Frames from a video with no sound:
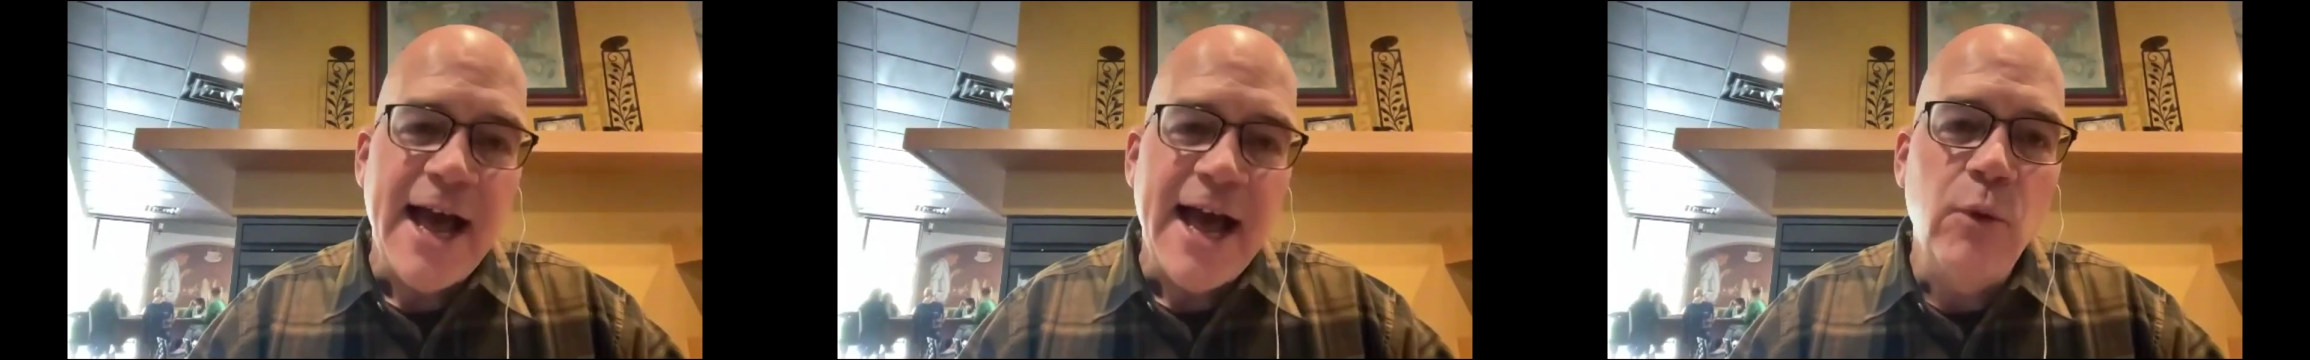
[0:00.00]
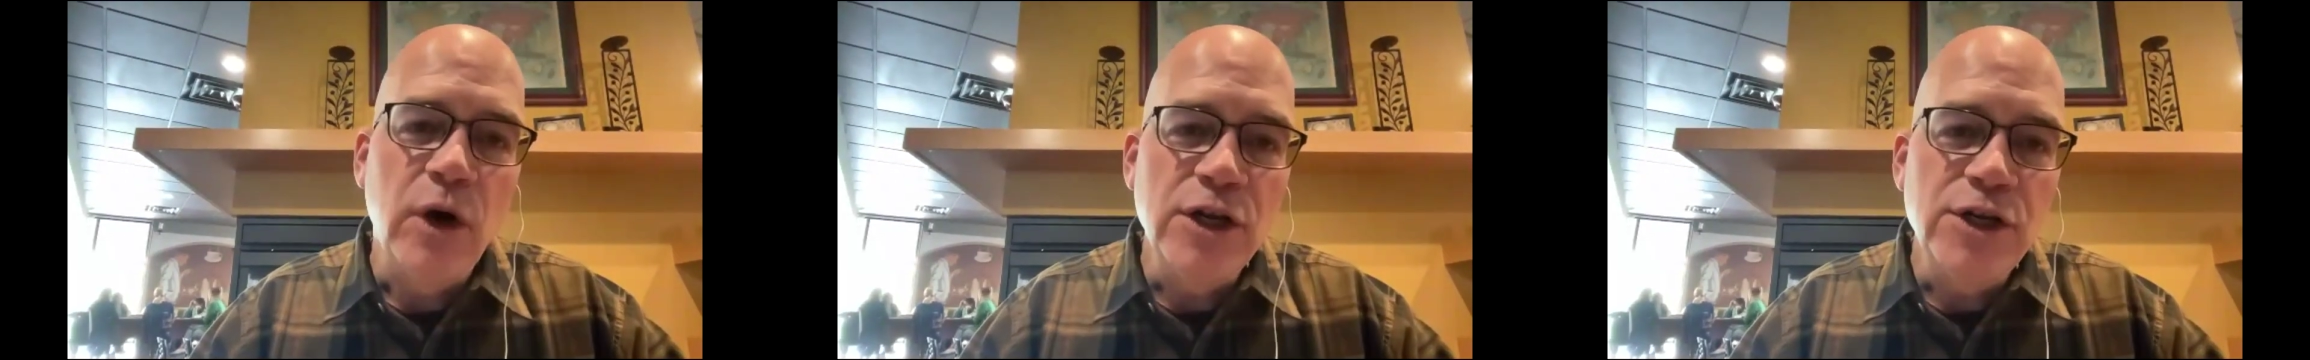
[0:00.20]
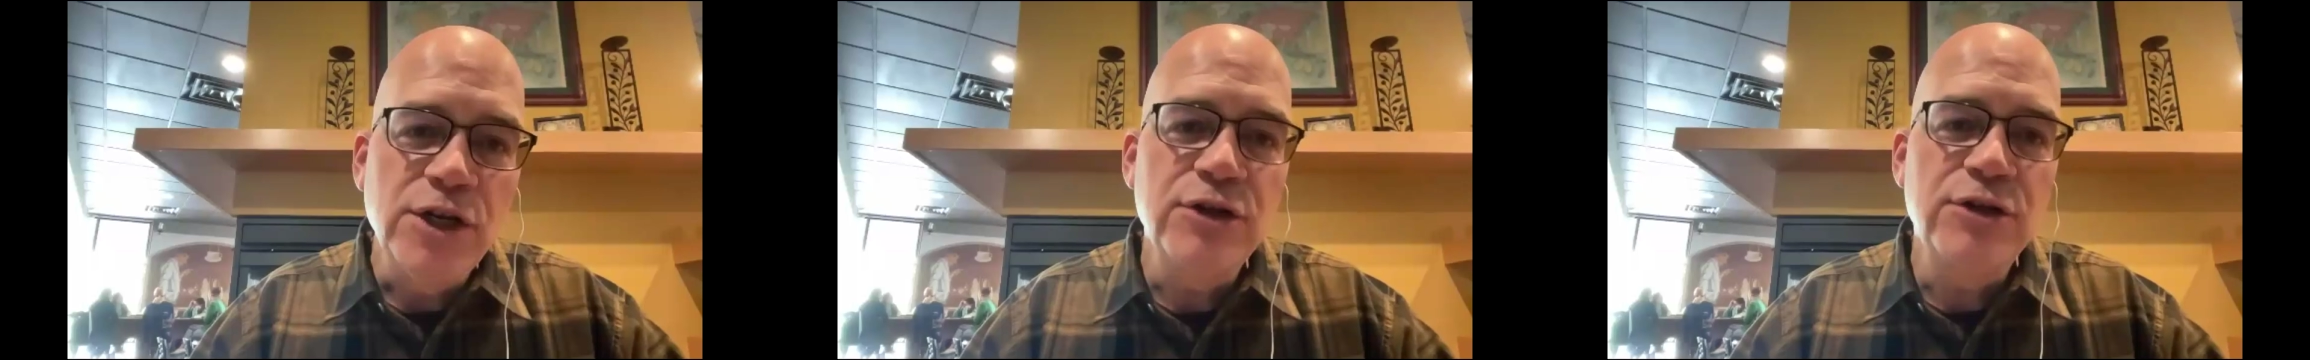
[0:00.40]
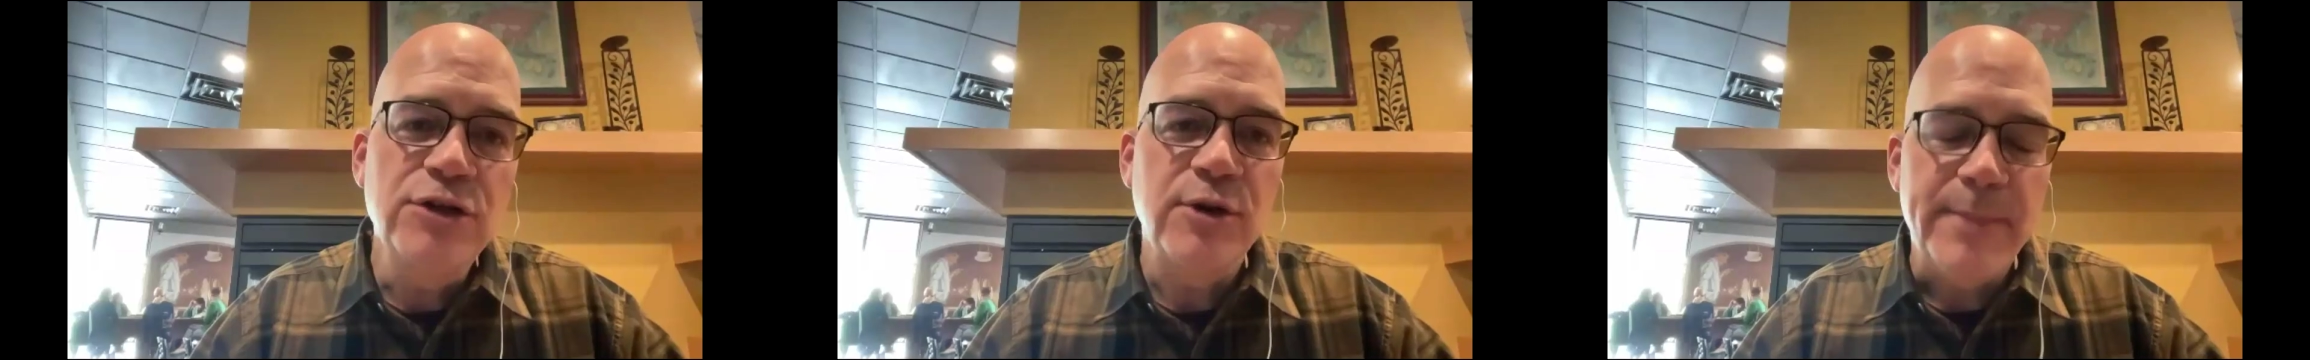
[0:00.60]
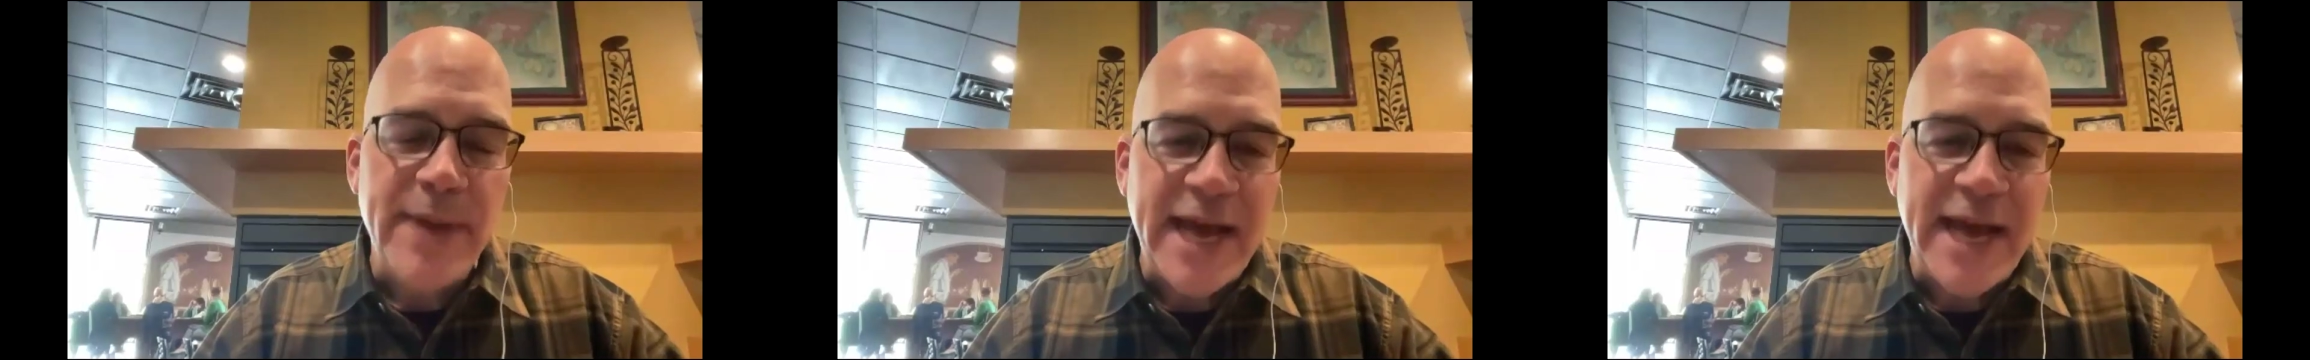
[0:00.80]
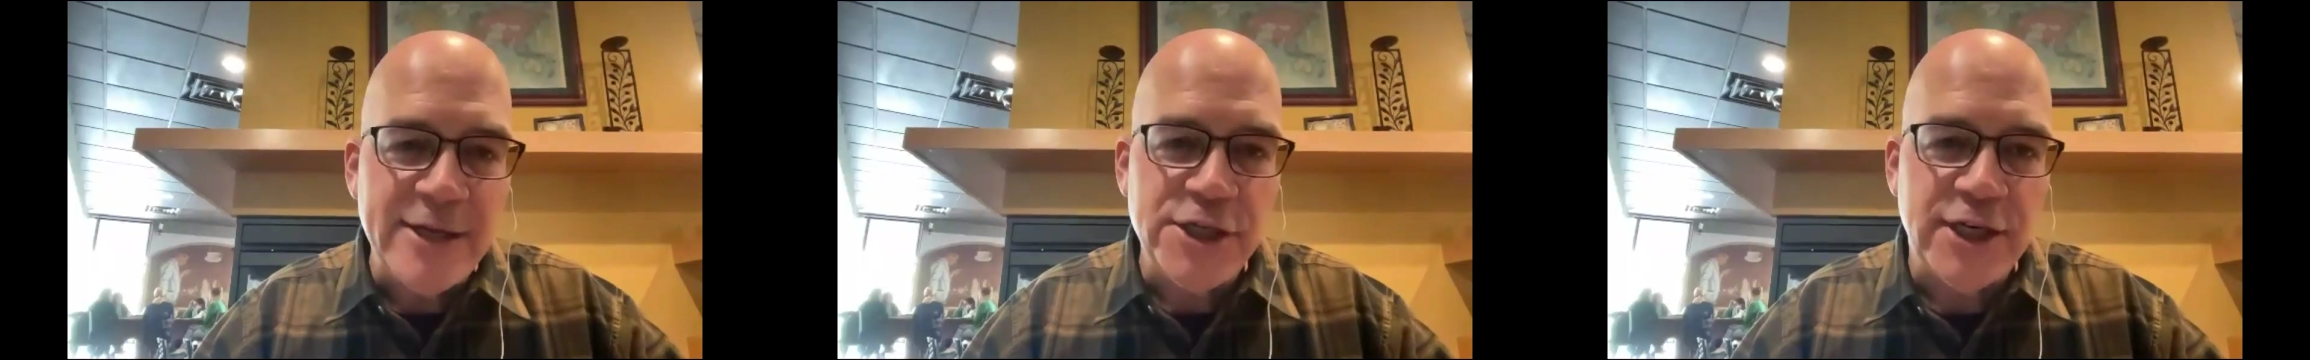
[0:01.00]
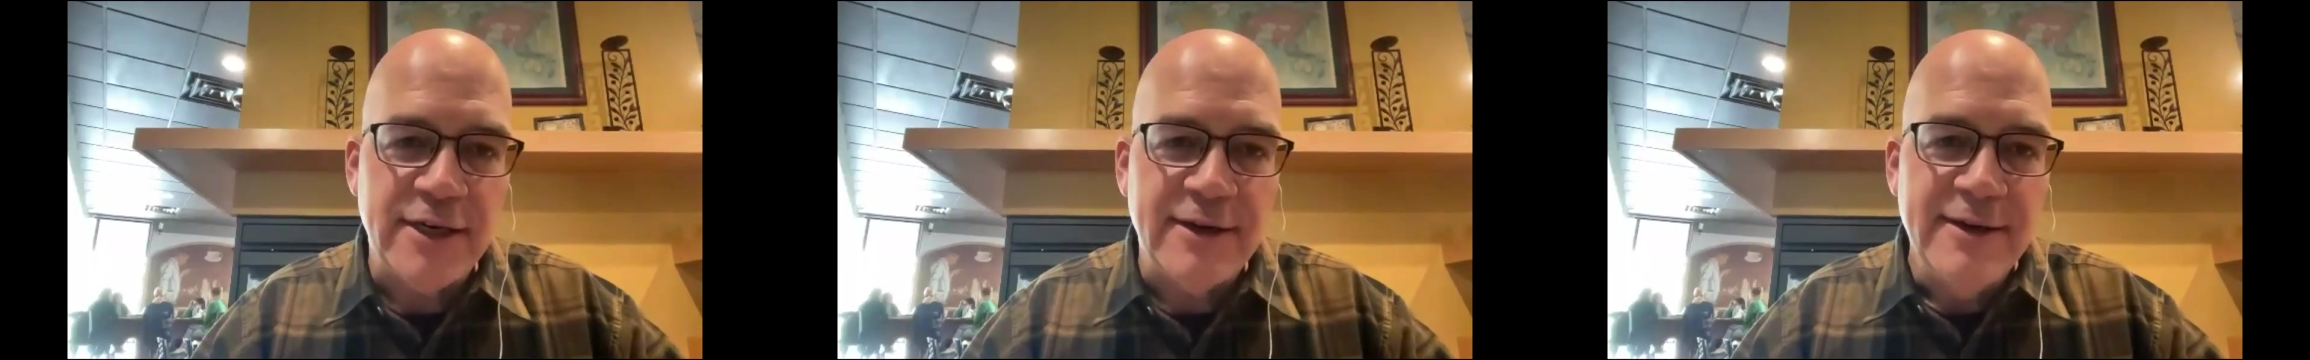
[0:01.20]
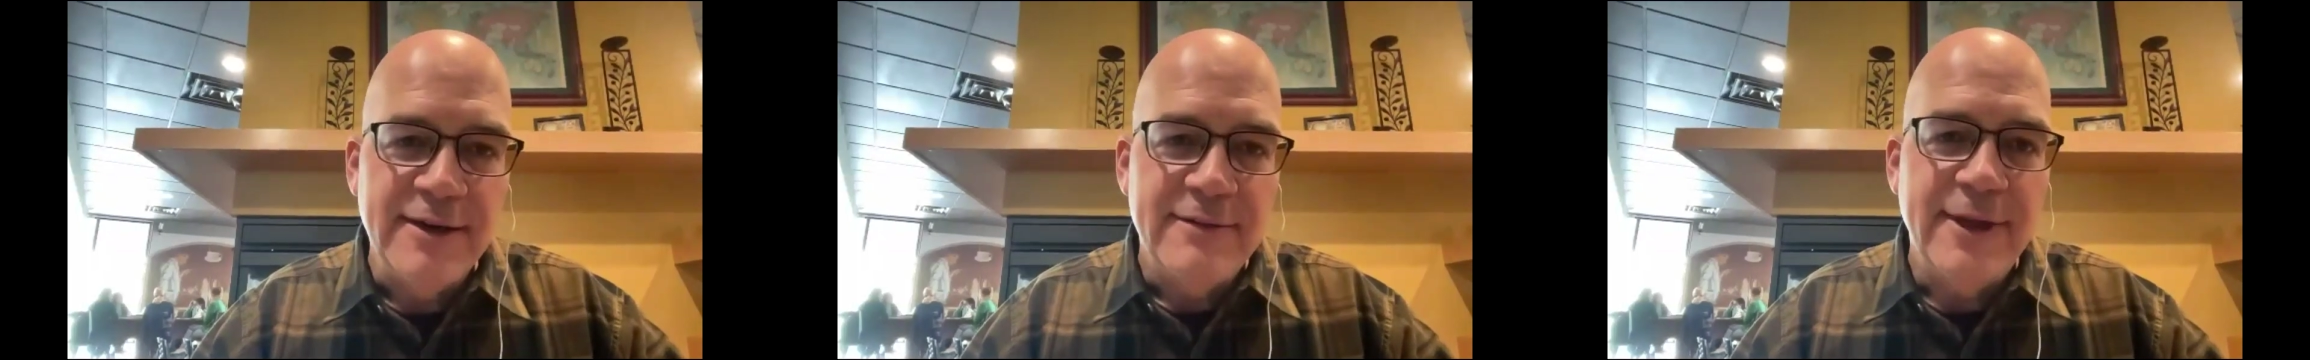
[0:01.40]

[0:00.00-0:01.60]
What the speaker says: I want you to imagine